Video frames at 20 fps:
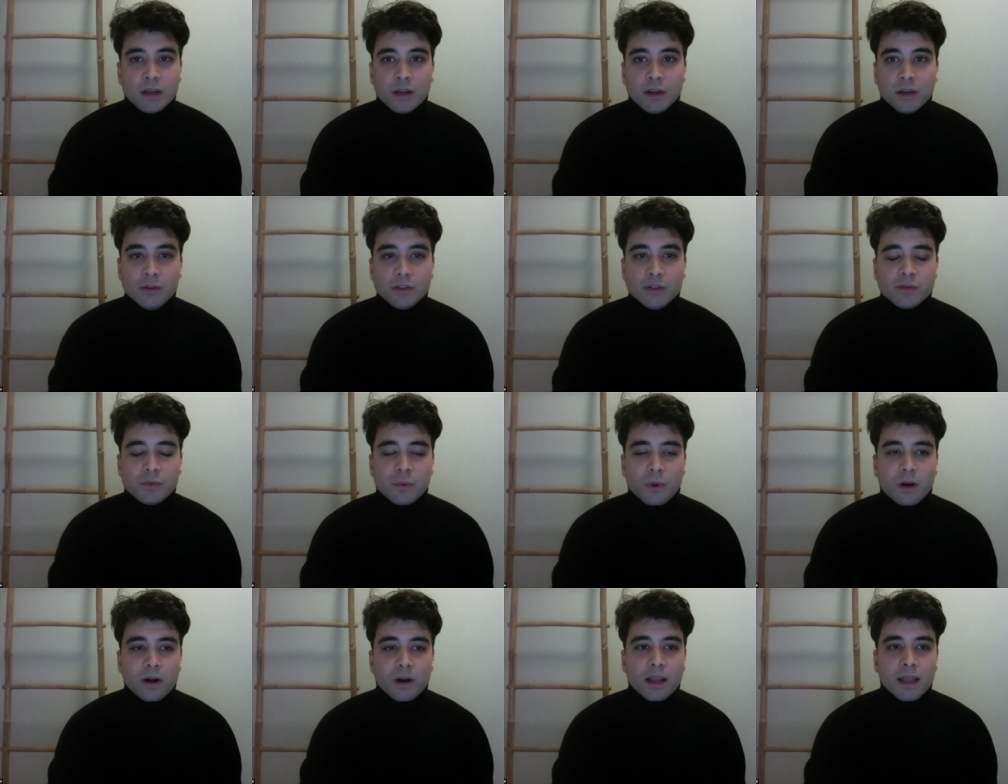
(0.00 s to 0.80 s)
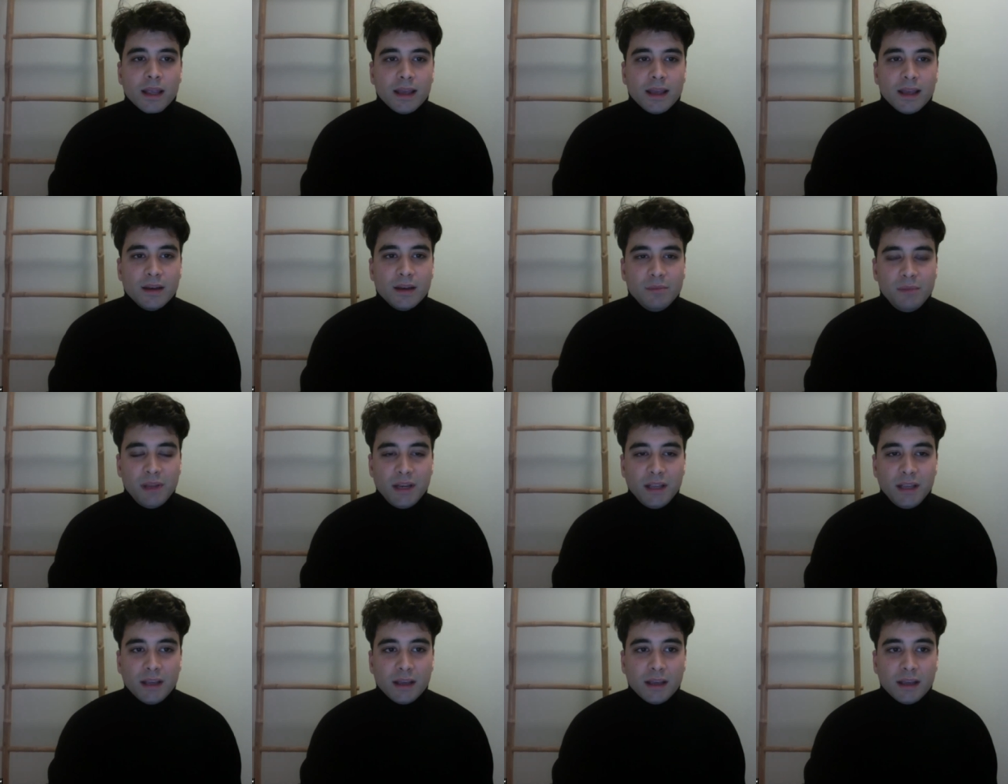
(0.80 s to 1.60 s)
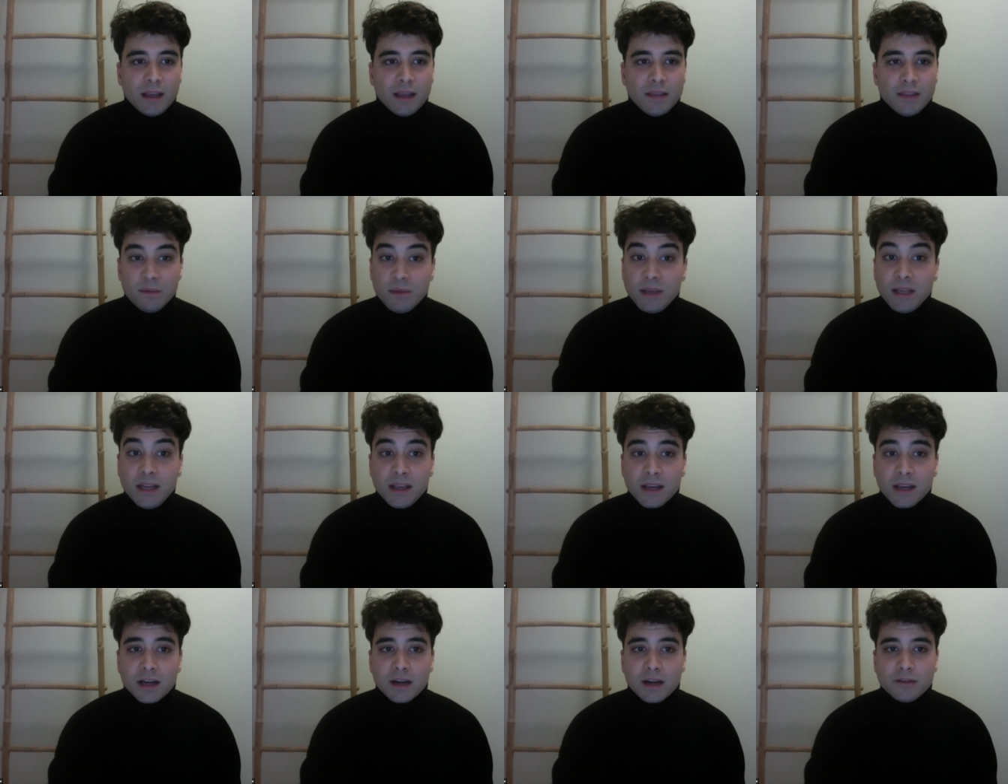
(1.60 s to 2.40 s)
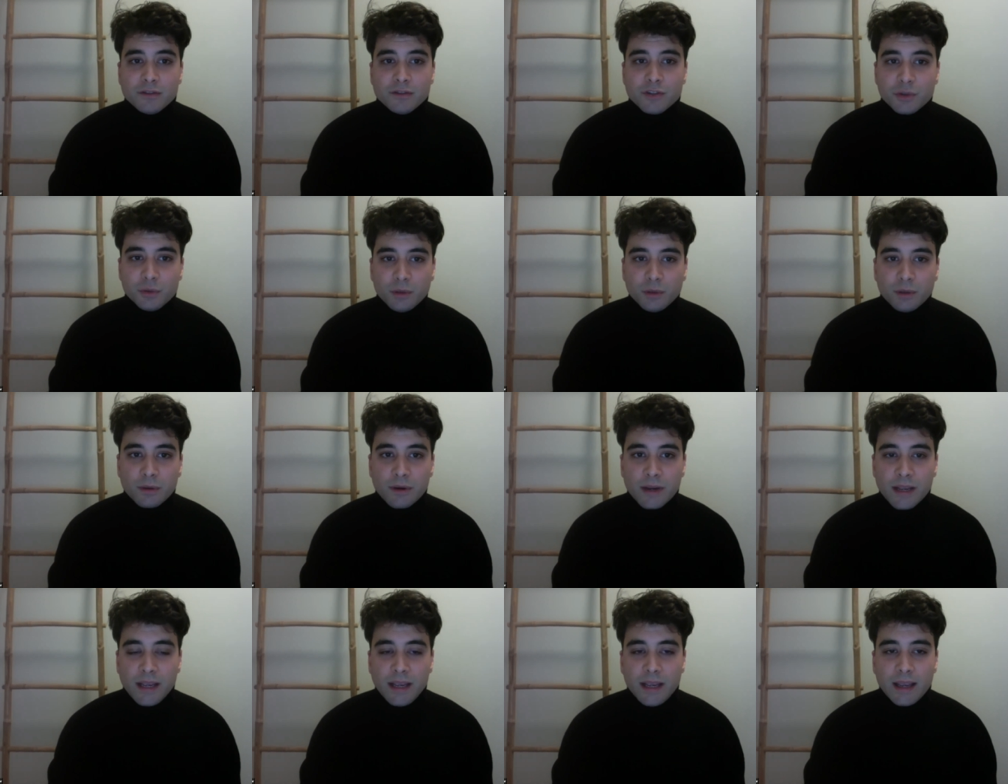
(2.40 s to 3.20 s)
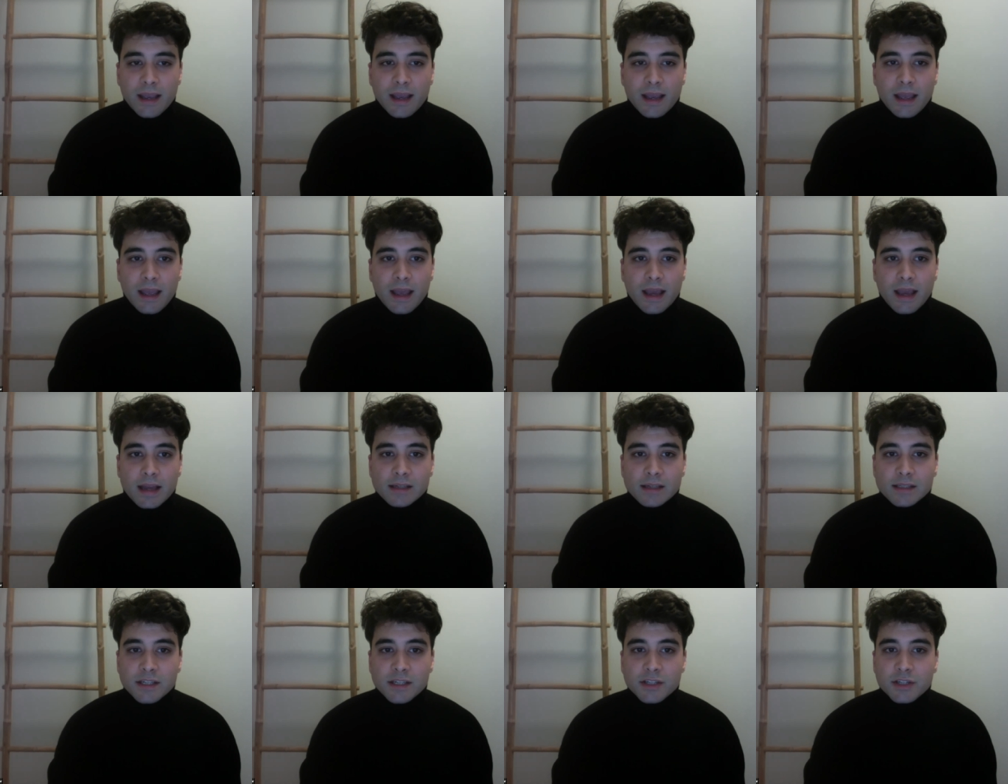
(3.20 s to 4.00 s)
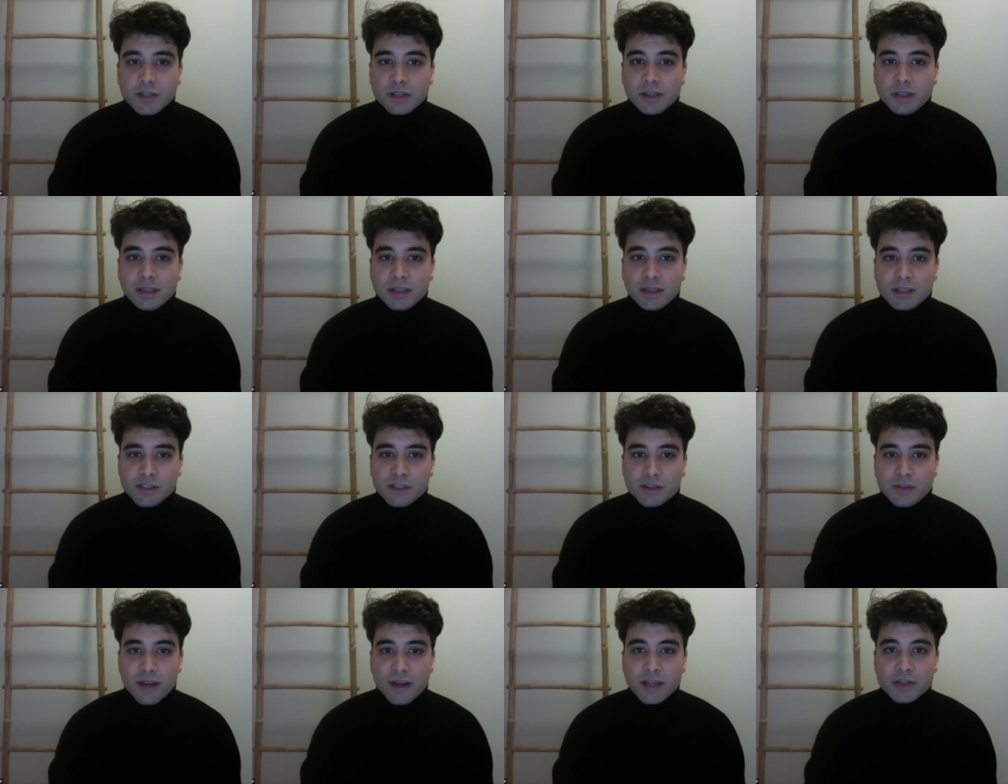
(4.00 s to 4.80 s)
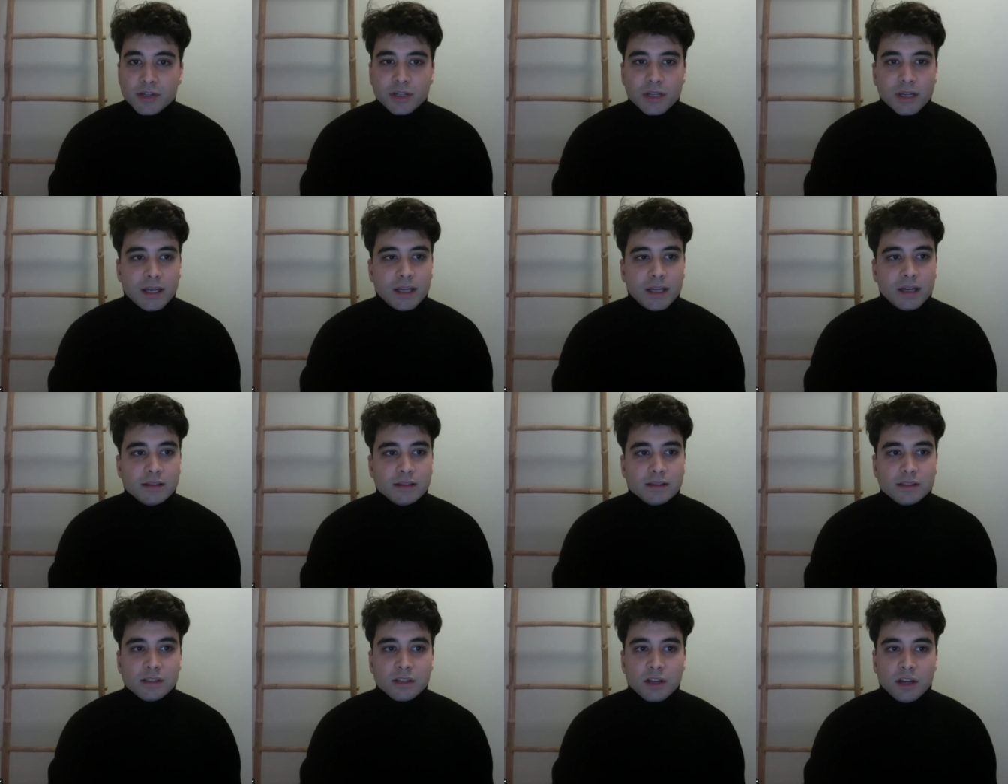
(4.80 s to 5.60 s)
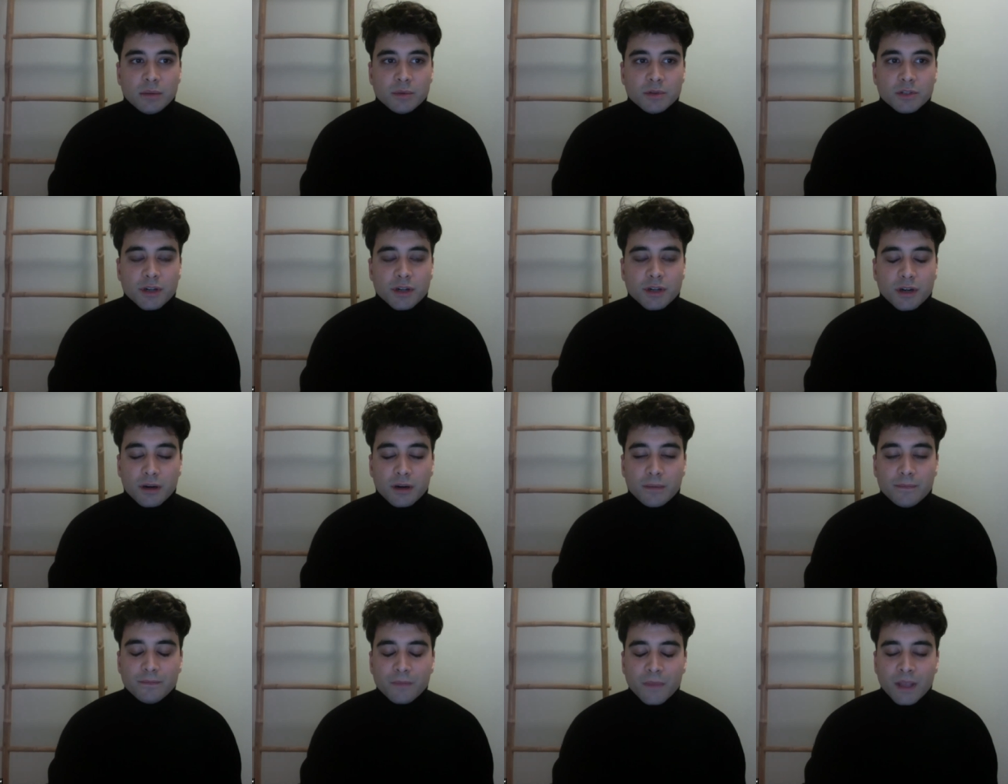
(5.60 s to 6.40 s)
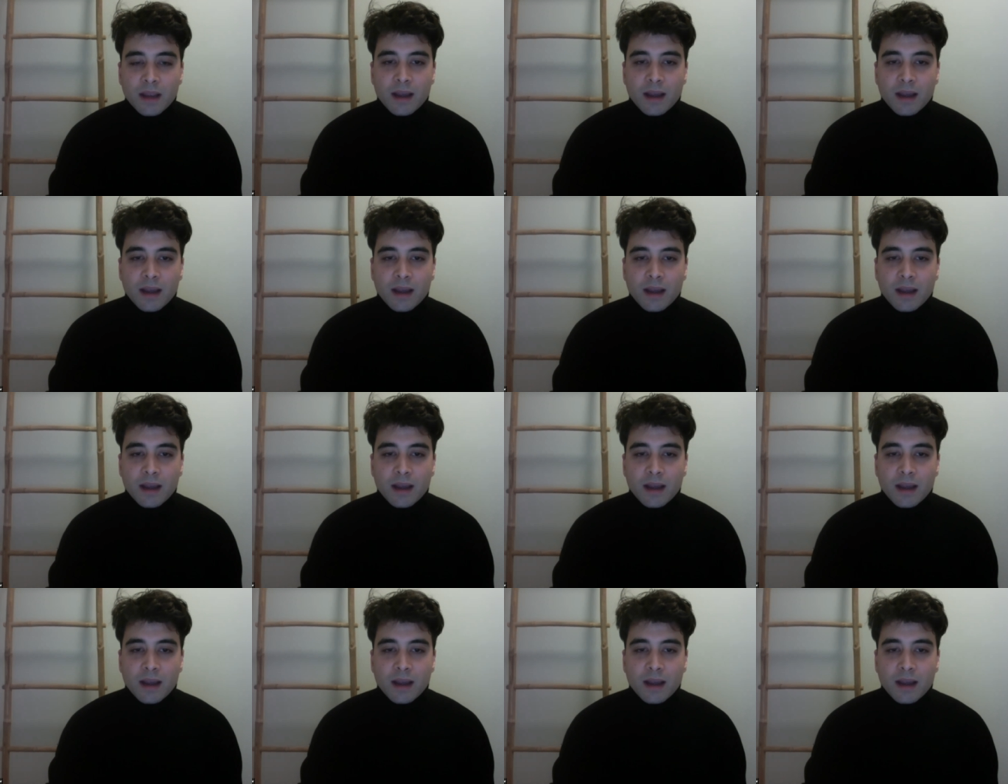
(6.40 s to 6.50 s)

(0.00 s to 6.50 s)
whose work in, media, in the media of jewelry and digital illustration and sculpture,